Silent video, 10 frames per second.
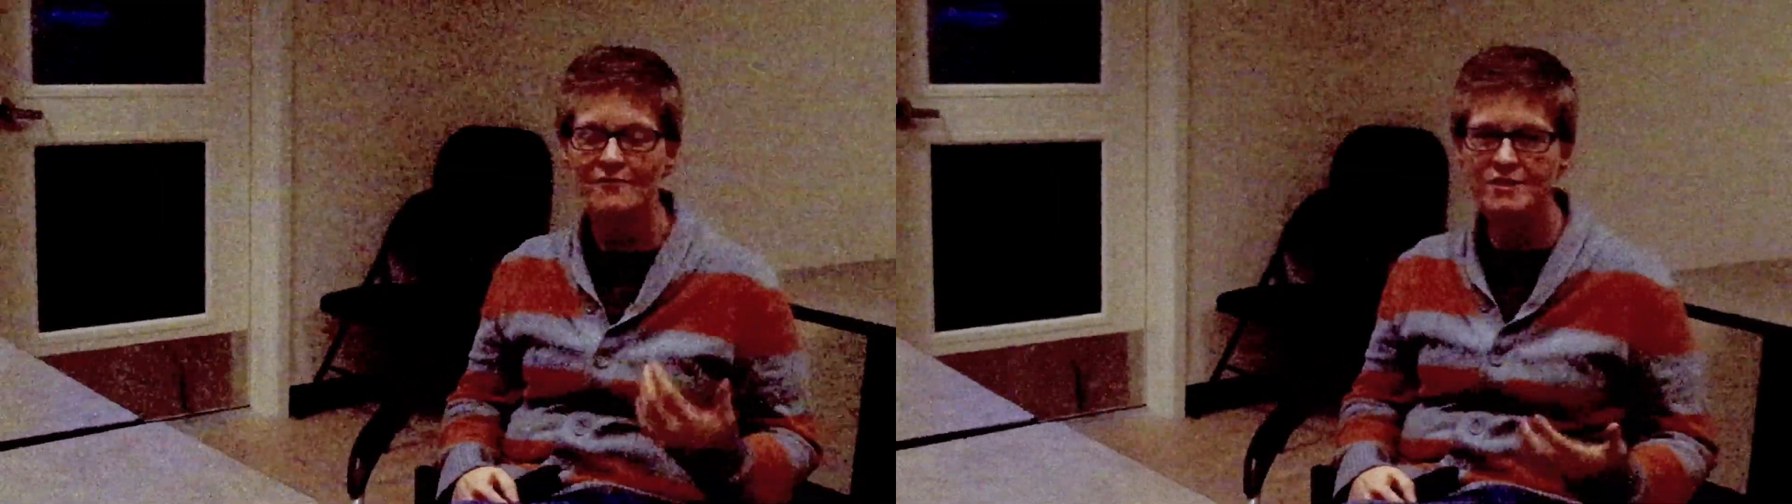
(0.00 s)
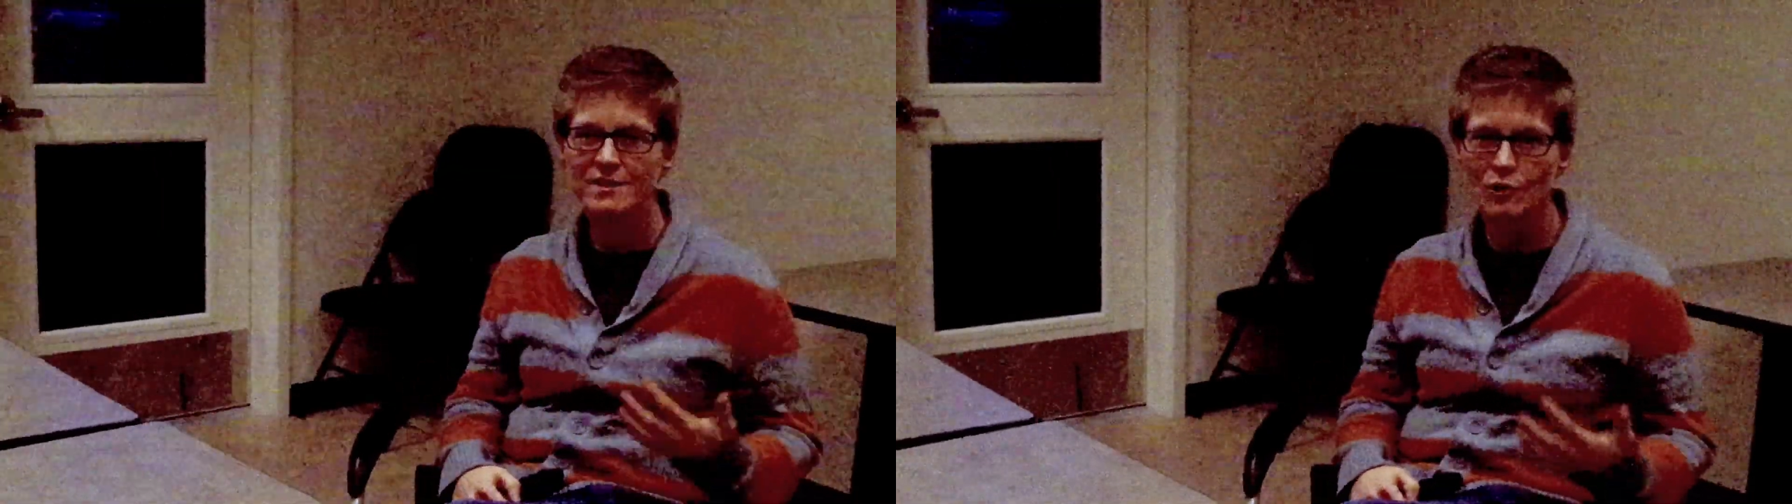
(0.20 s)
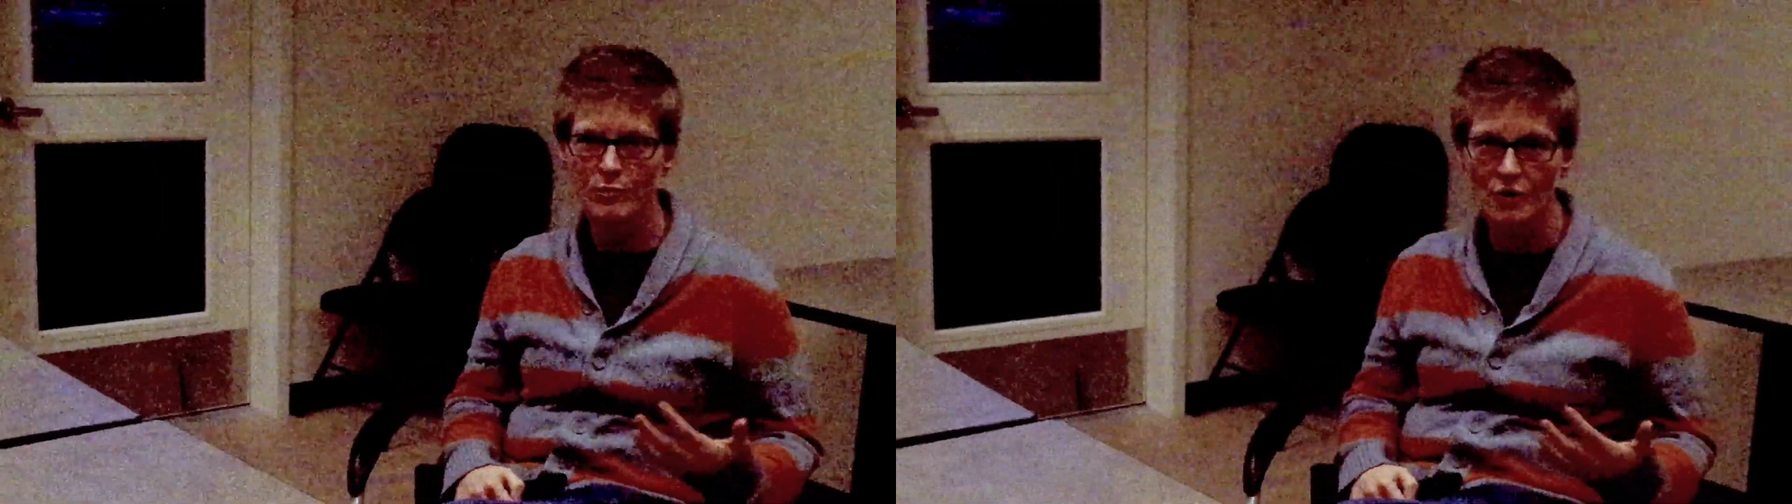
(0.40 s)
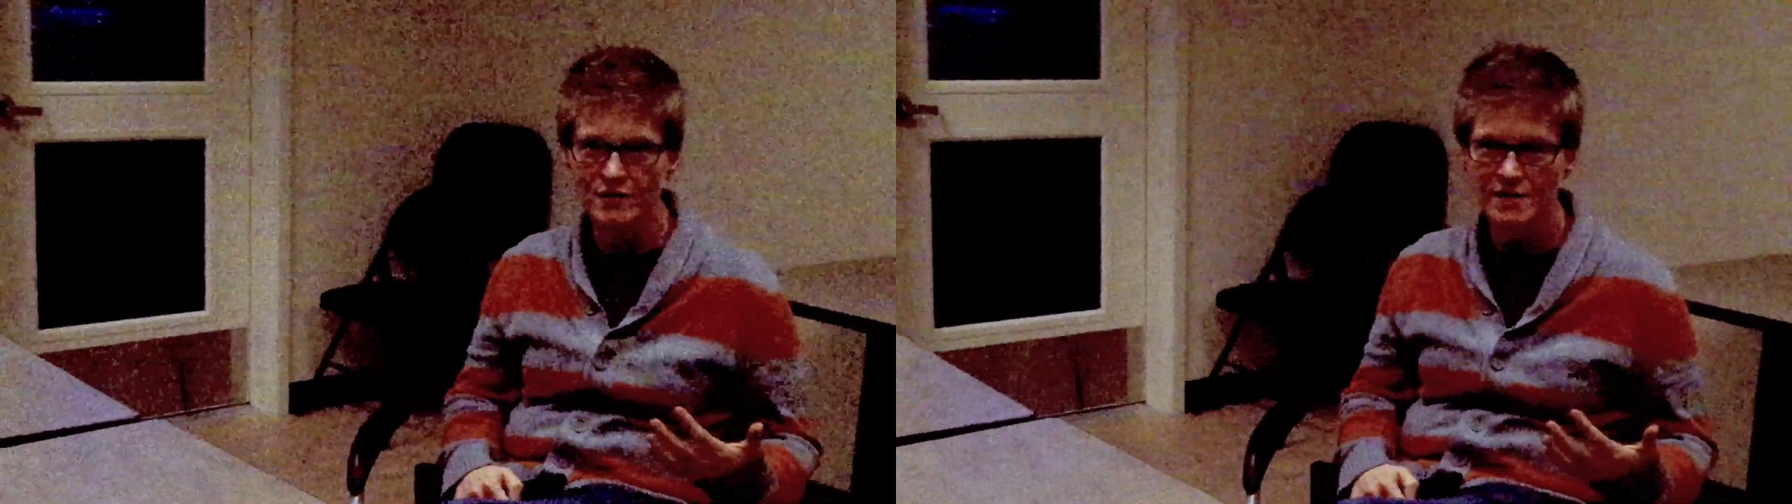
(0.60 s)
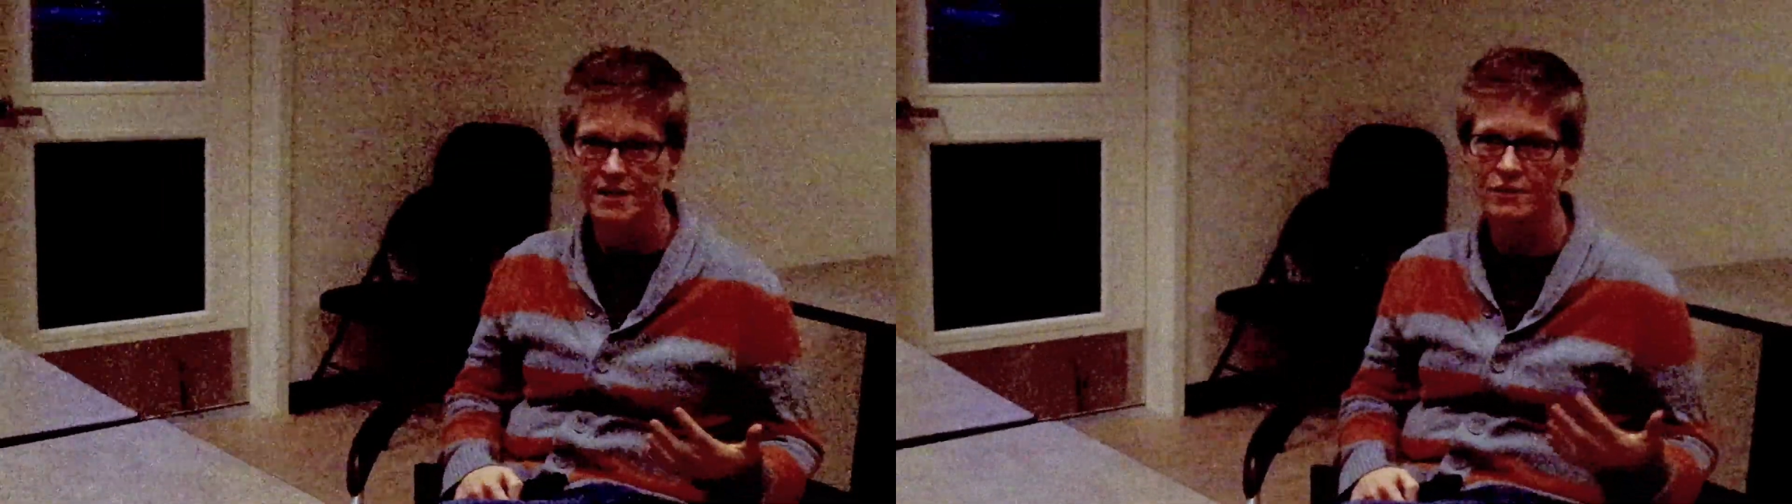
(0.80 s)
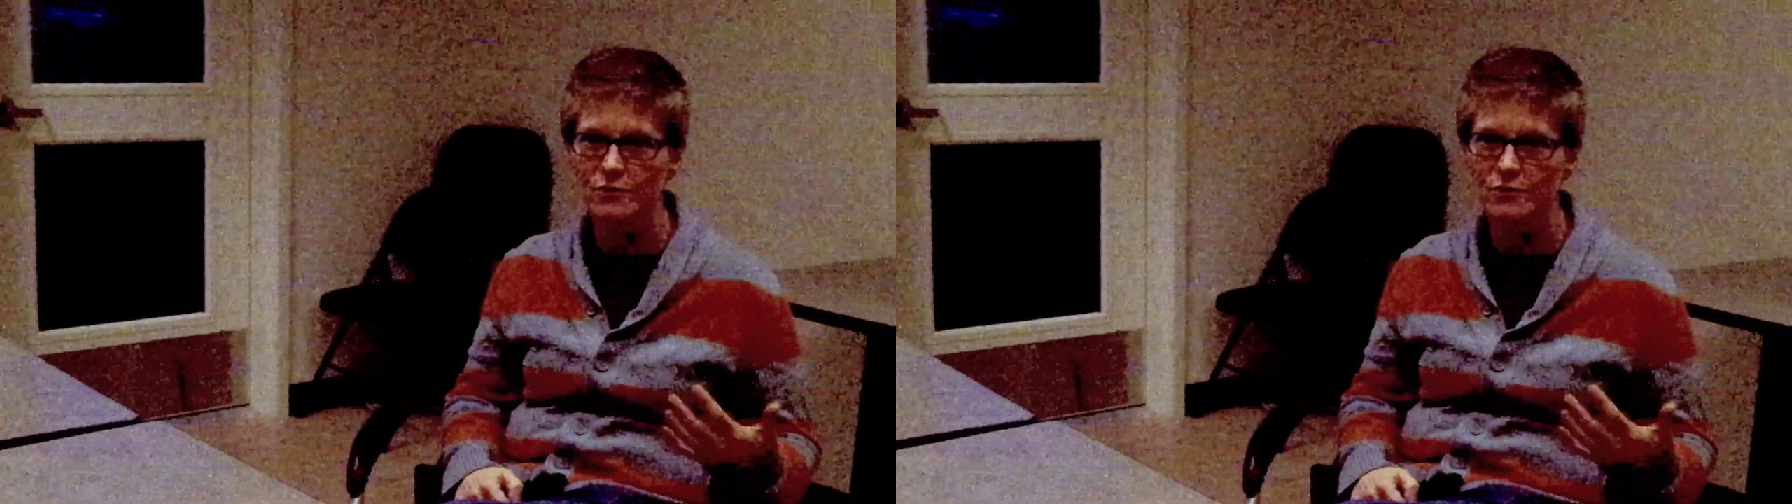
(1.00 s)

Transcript: every single person